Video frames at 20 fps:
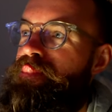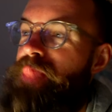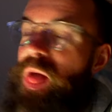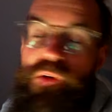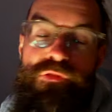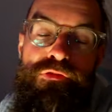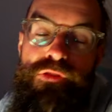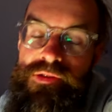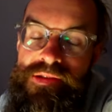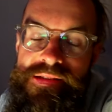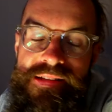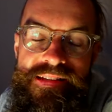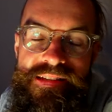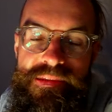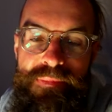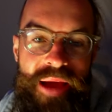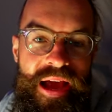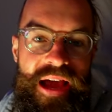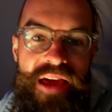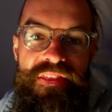Of course, that's
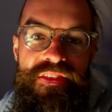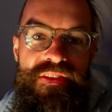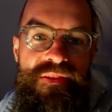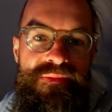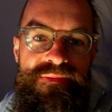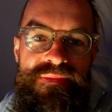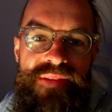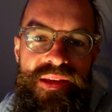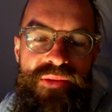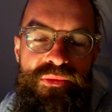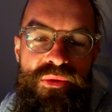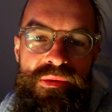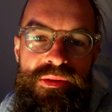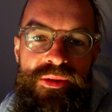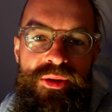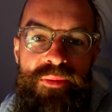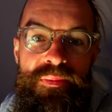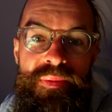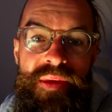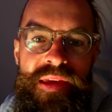a path. We will
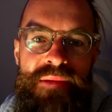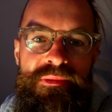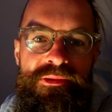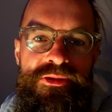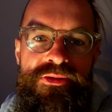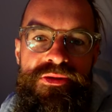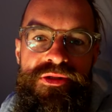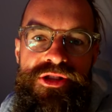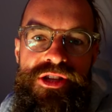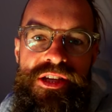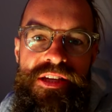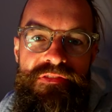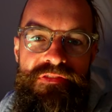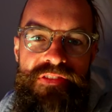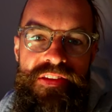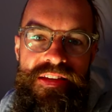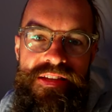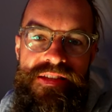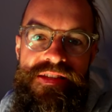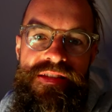not be able to achieve
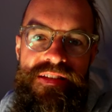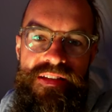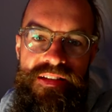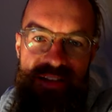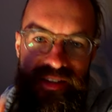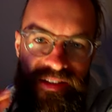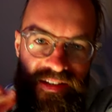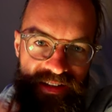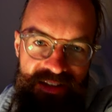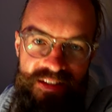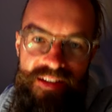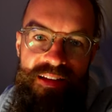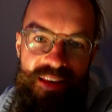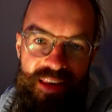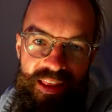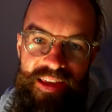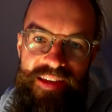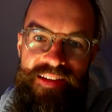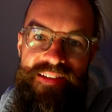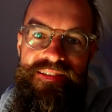this
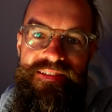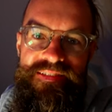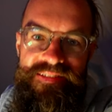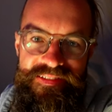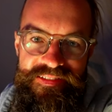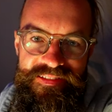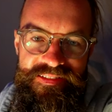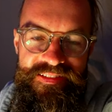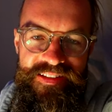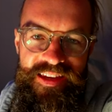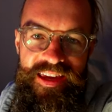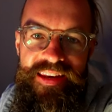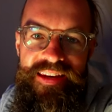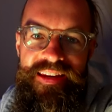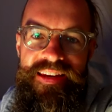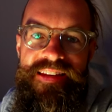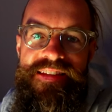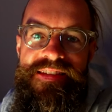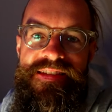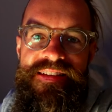like in
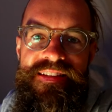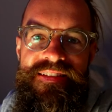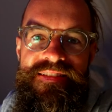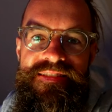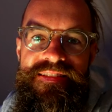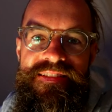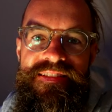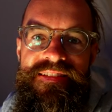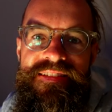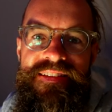an instant.